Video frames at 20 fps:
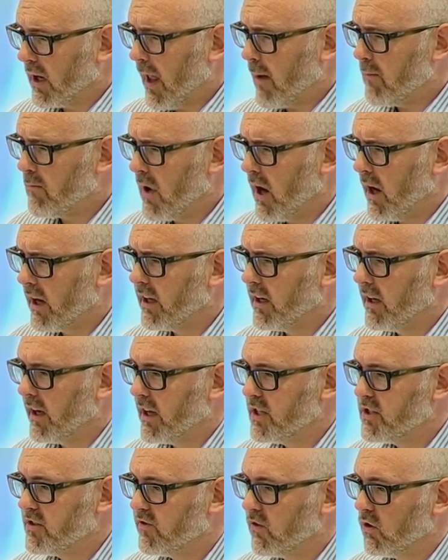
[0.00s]
landmark in
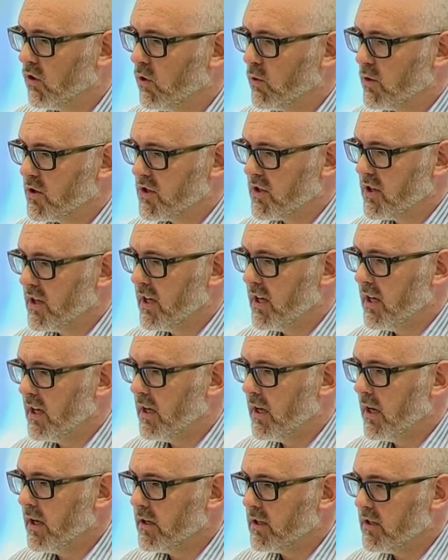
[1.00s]
1994 was
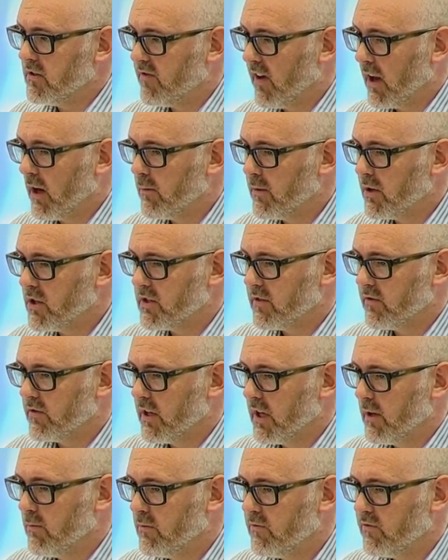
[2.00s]
the development of
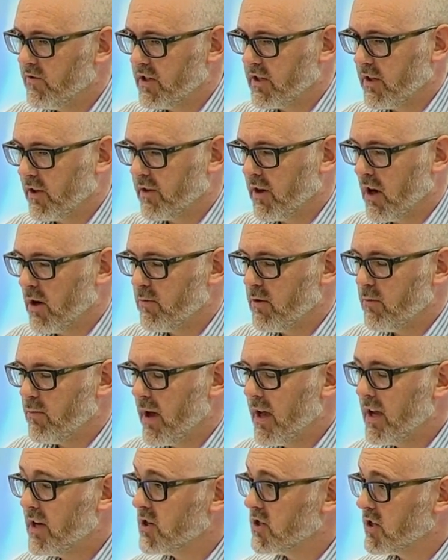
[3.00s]
the Physiotherapy
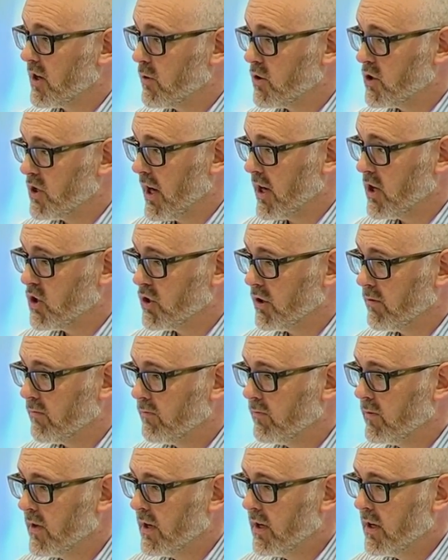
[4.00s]
Pain Association,
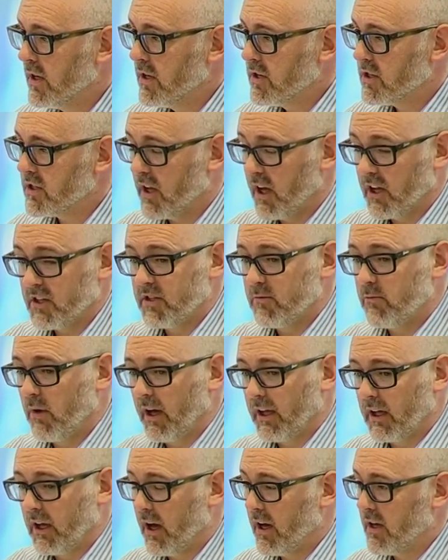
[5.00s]
started
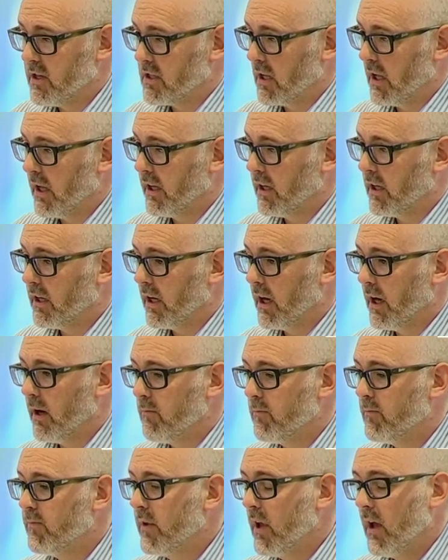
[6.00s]
by guys like
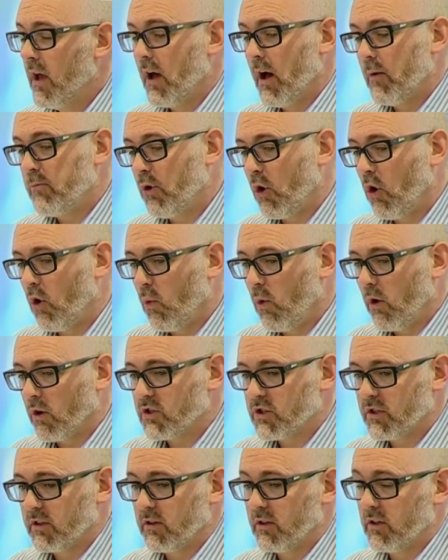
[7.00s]
Paul
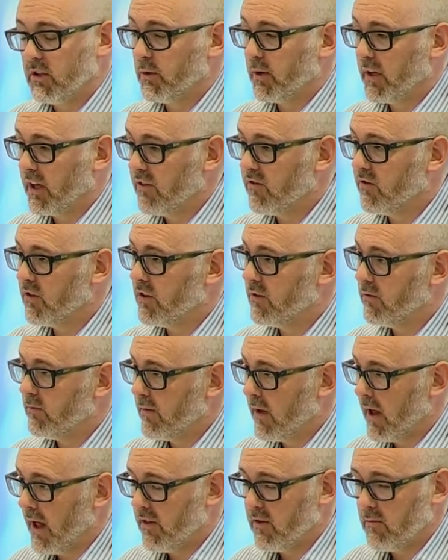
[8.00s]
Watson, Louis Gifford,
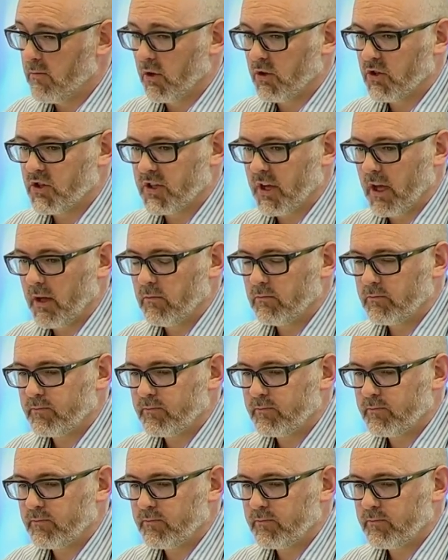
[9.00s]
Heather Munsey.